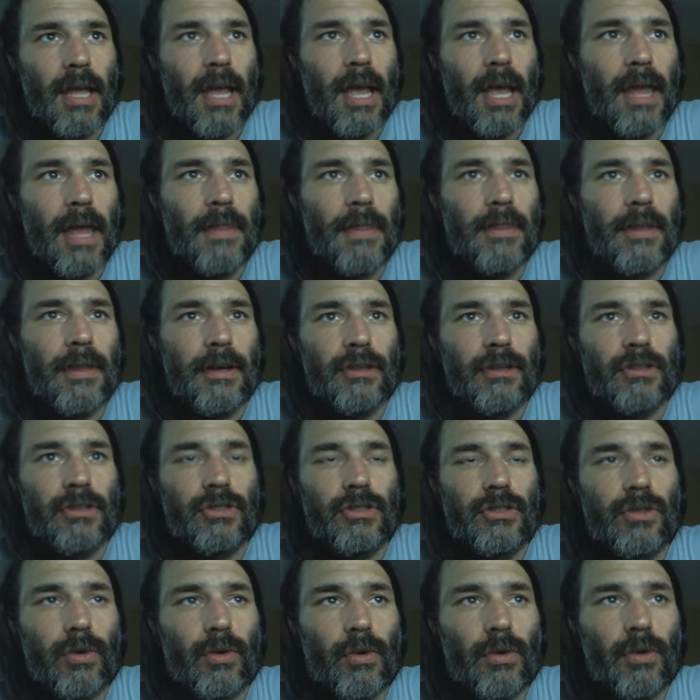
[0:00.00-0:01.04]
and their
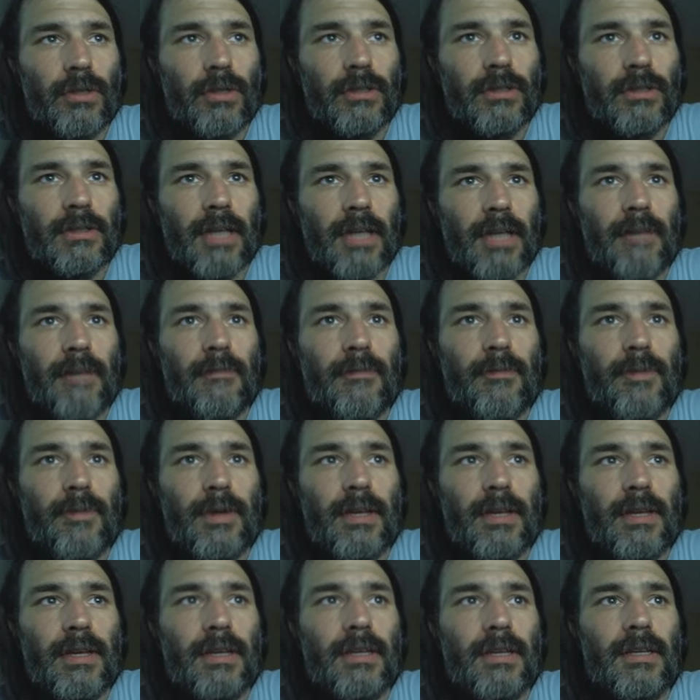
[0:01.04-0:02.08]
stores have
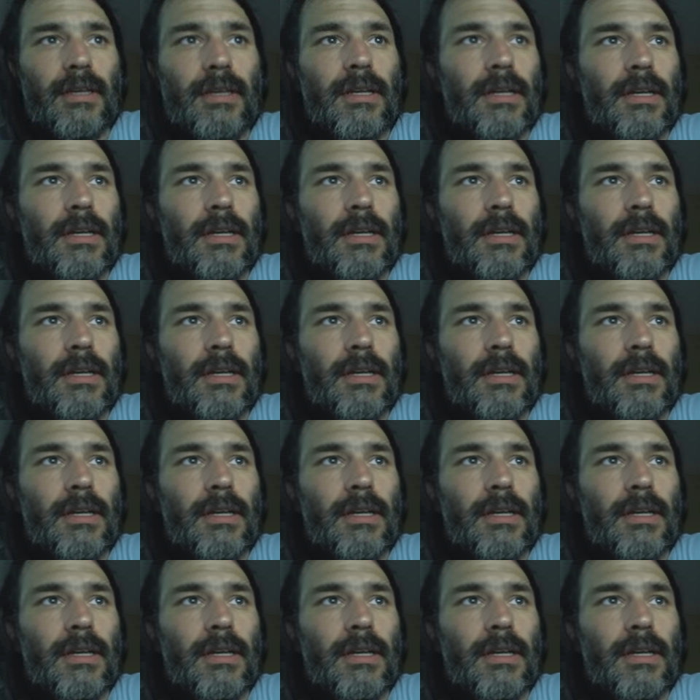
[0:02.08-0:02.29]
been